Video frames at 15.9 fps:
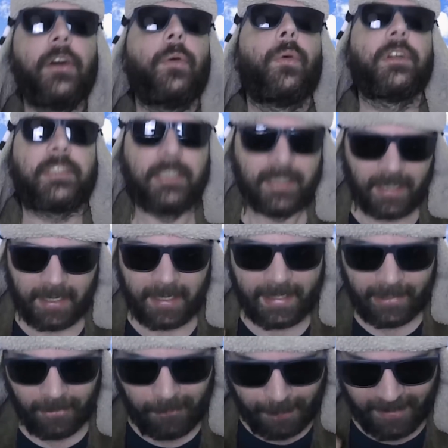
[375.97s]
What I
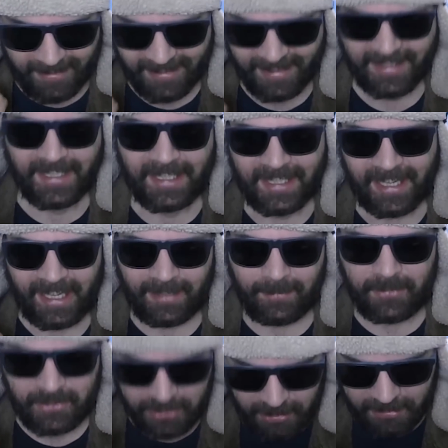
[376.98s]
hope
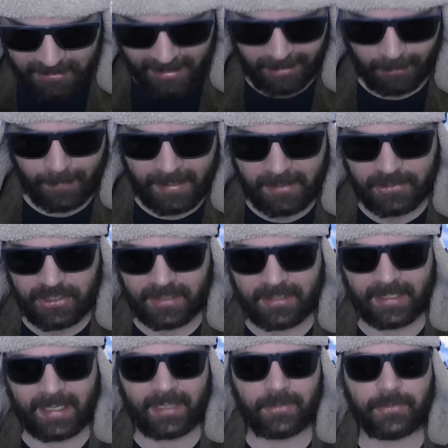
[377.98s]
I'm just now managing
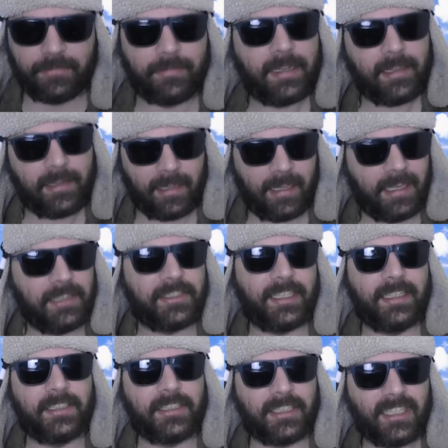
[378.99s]
to get you to realise
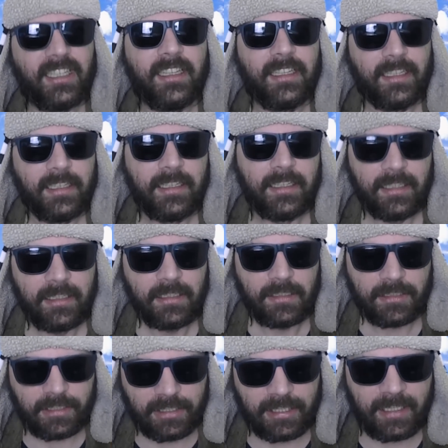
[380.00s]
is
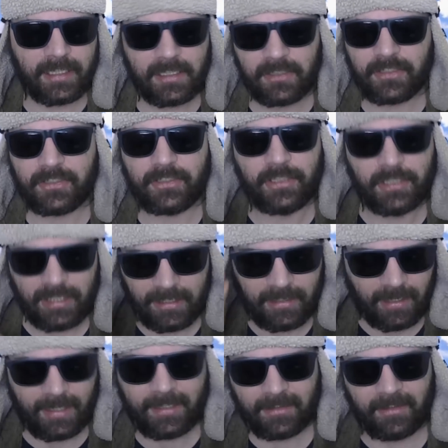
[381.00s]
science
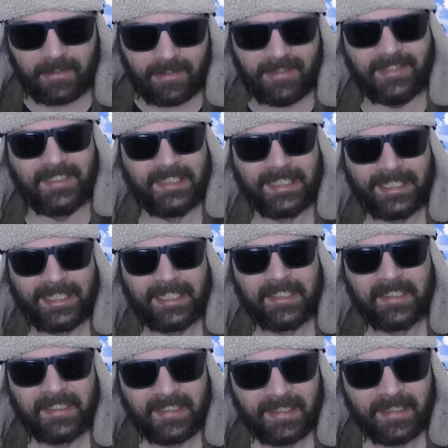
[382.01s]
denial
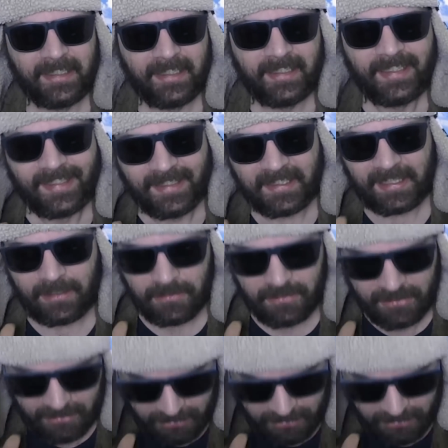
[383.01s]
sounds